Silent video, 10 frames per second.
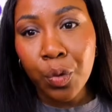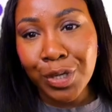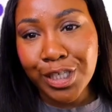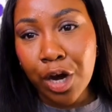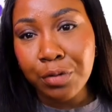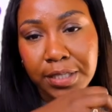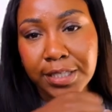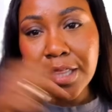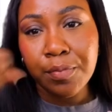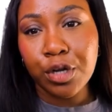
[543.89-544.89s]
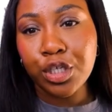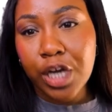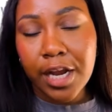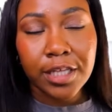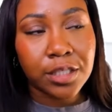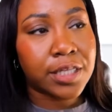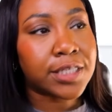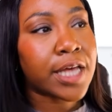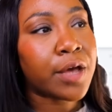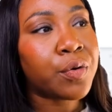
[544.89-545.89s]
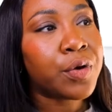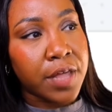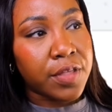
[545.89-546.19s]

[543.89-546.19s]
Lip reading: which helps take them on a journey to the sale.